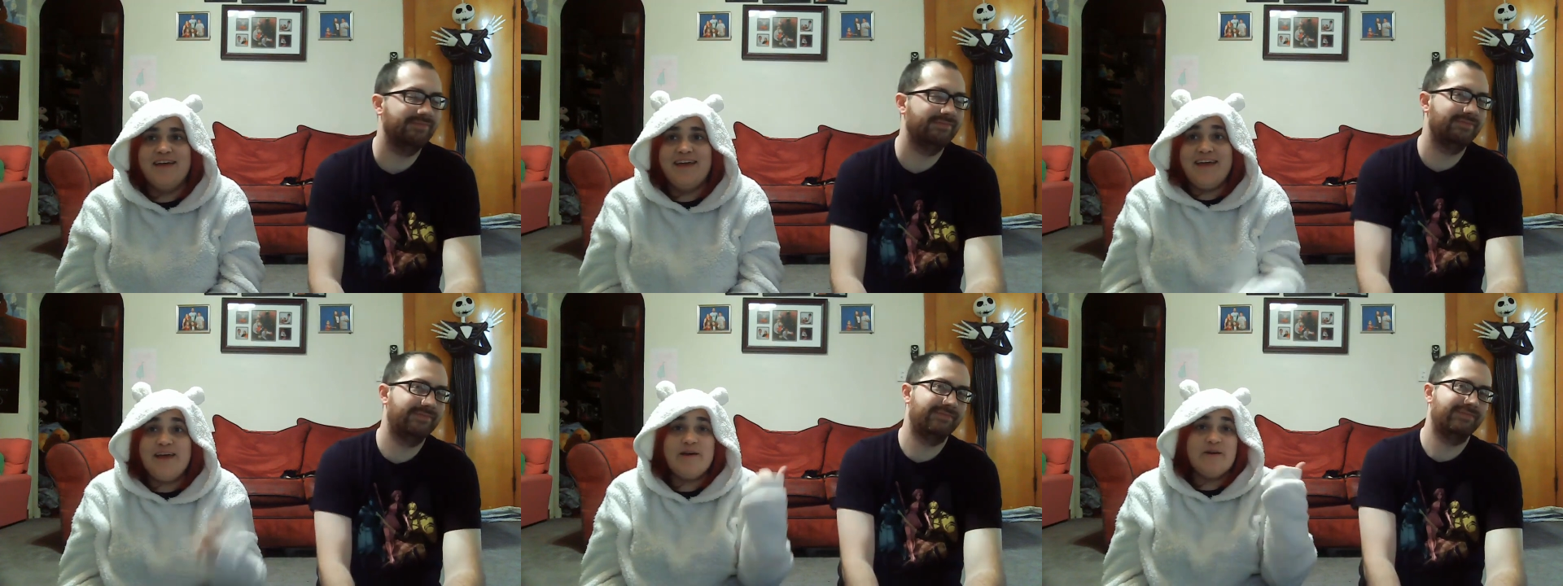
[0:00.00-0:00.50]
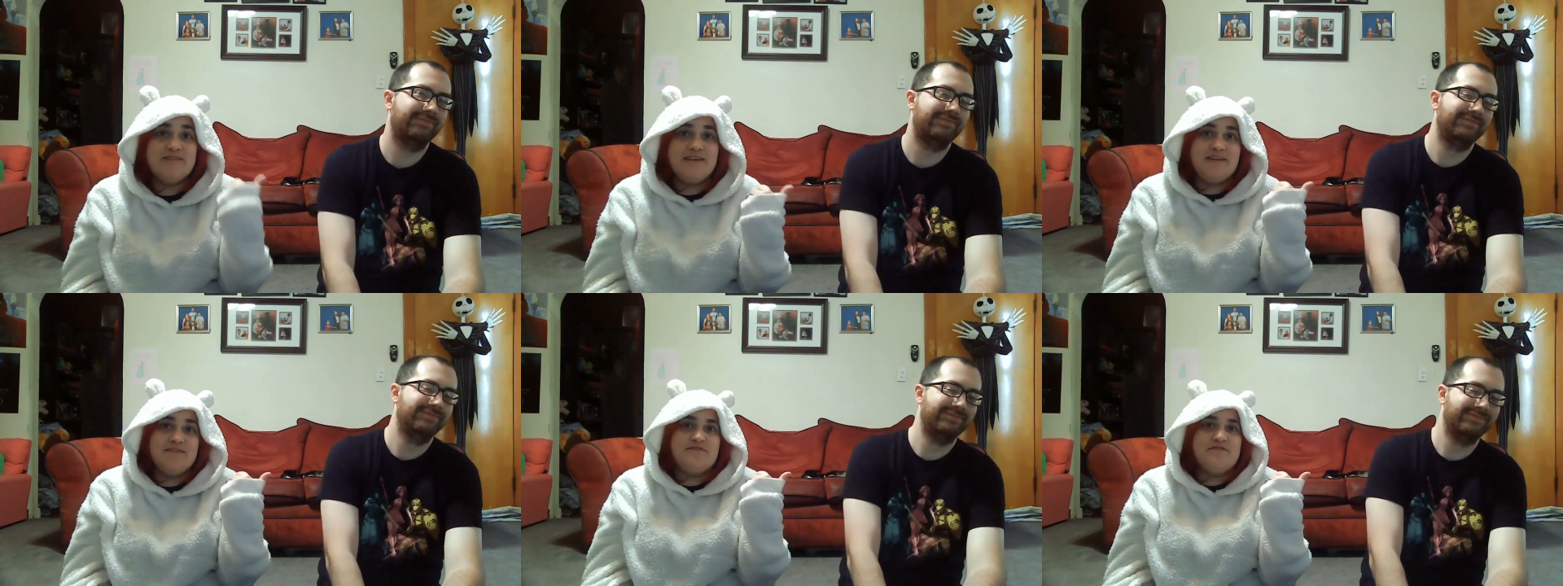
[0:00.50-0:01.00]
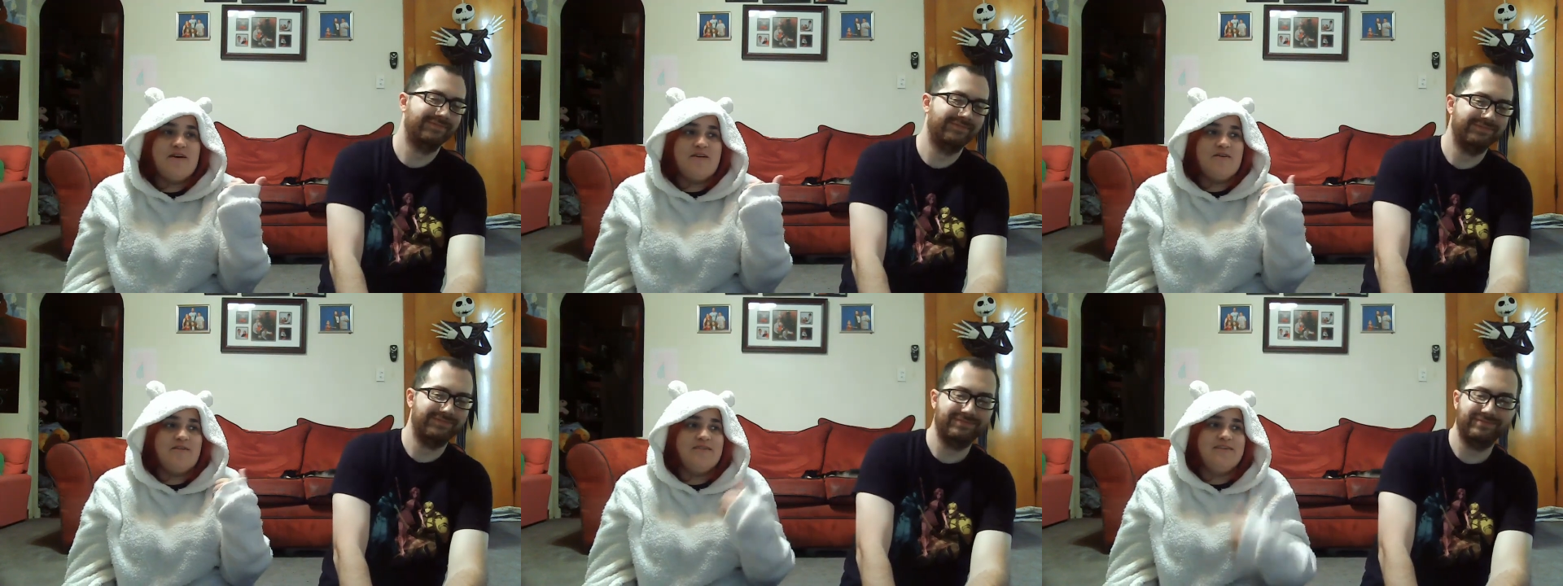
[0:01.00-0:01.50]
Speaker 1: He goes on his
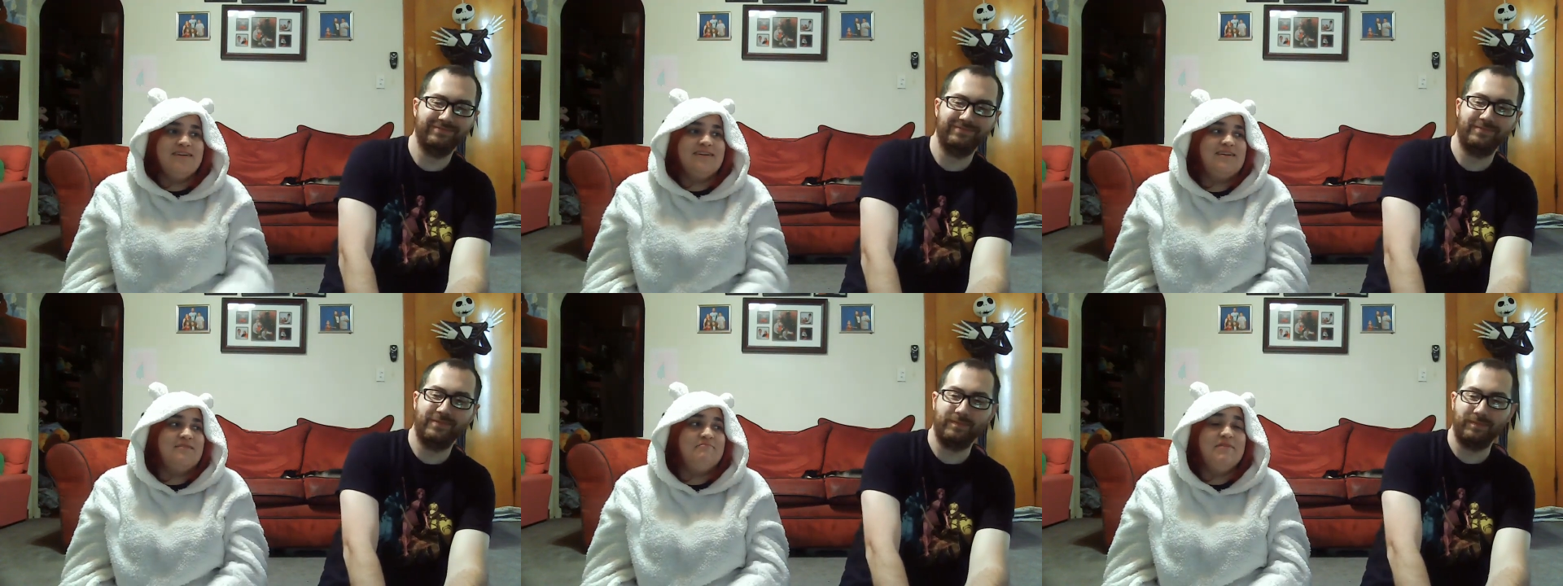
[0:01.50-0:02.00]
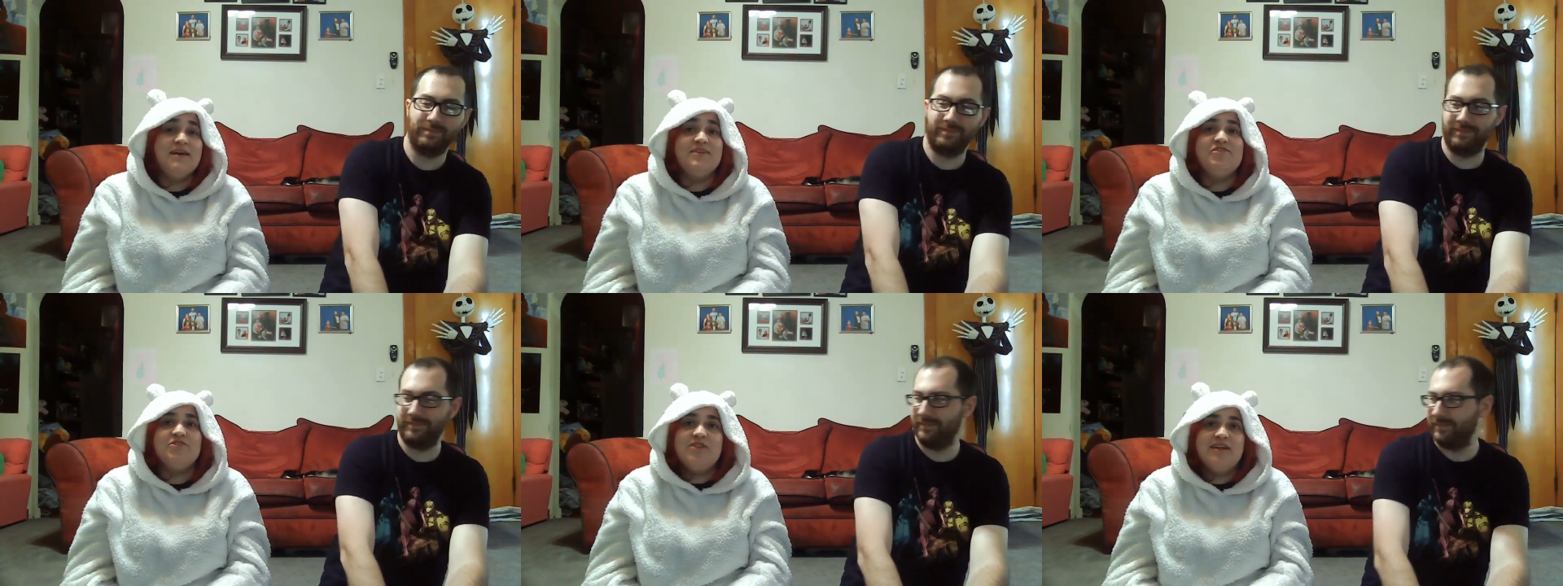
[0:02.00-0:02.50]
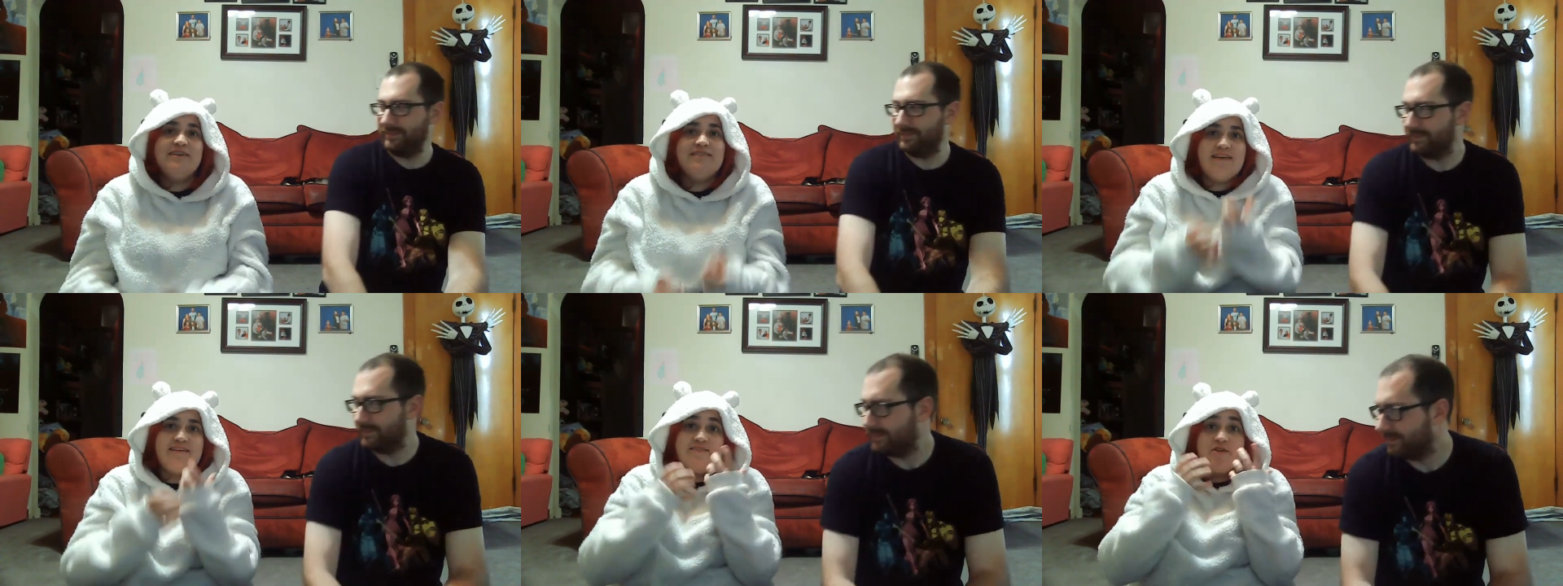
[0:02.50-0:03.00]
phone. Me and Julius
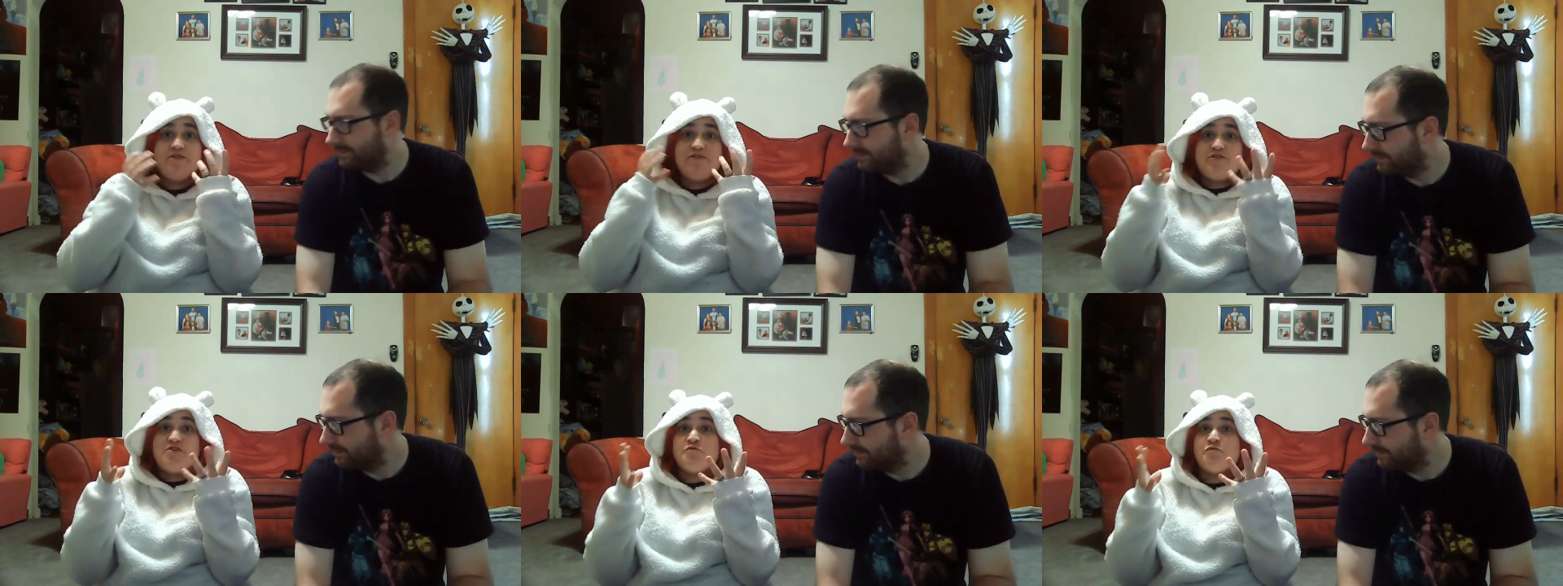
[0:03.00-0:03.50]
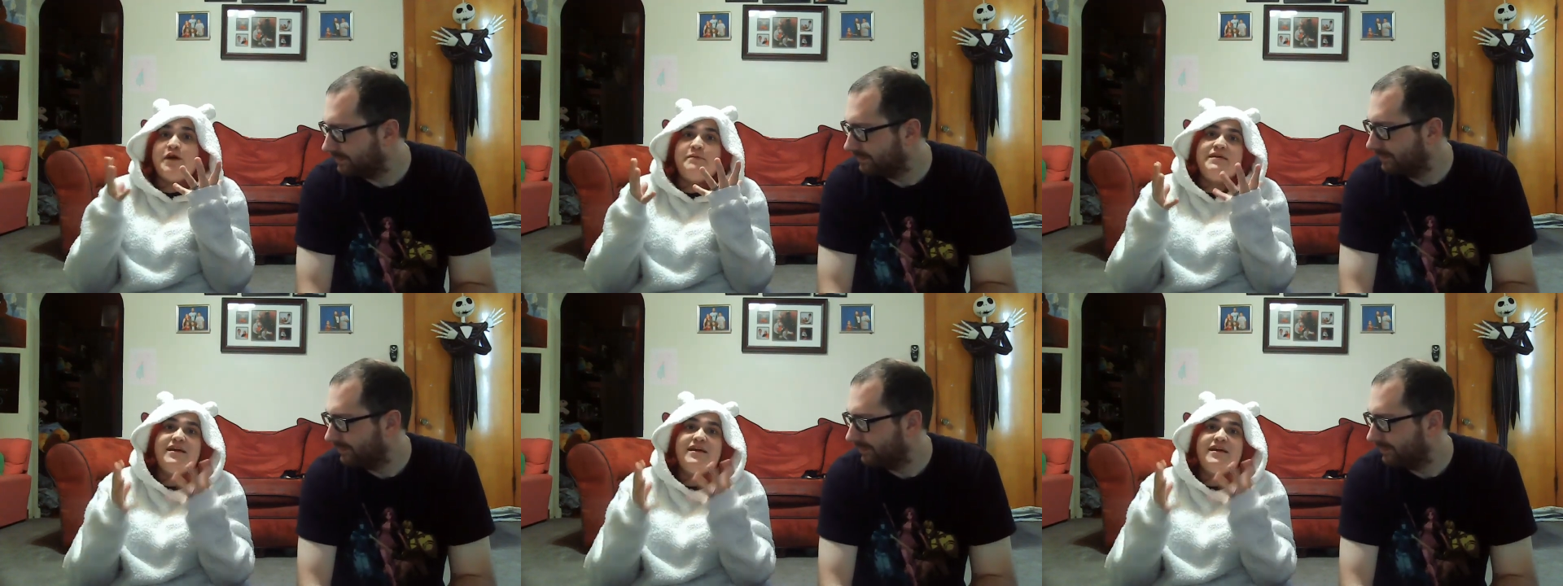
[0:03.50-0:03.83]
like start screaming